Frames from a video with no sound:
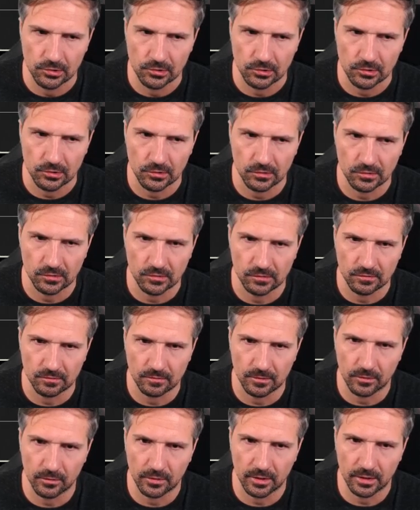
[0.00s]
Because it's
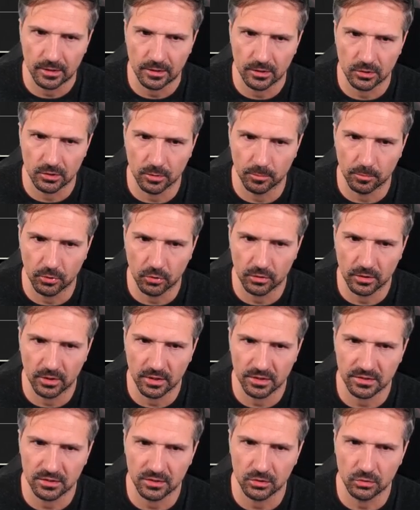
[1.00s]
very likely that your opponent
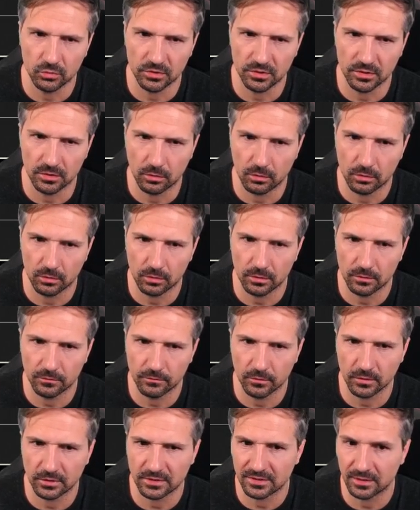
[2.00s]
has to use an order,
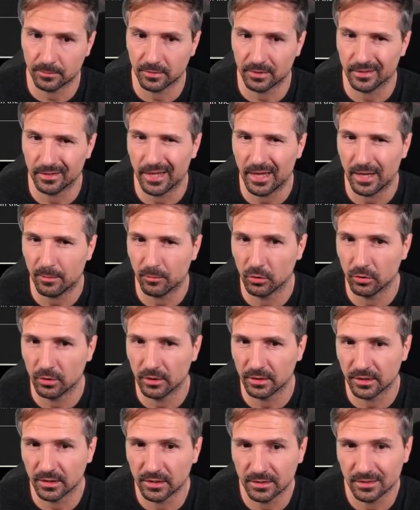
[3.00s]
for example a hammer,
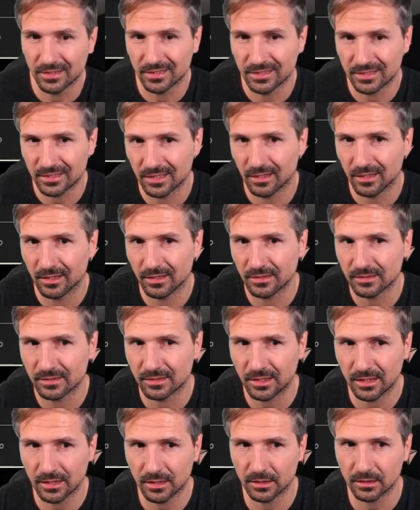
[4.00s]
and then this guy is
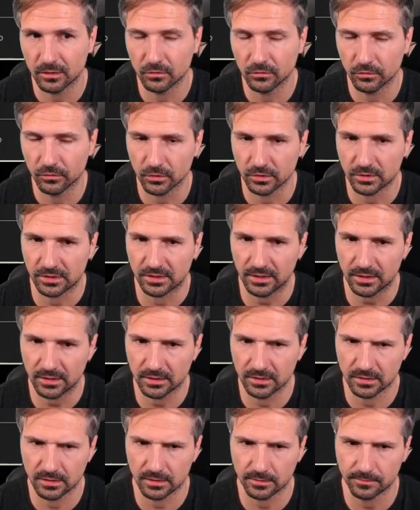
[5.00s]
healing you for
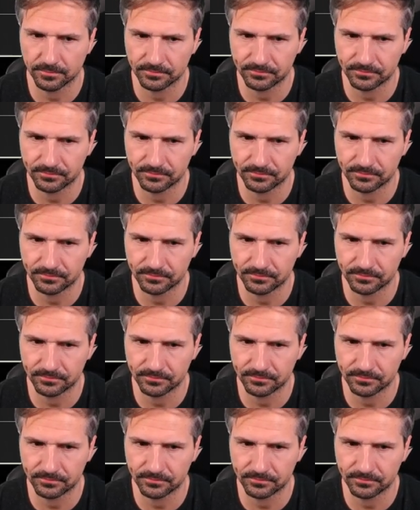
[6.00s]
6.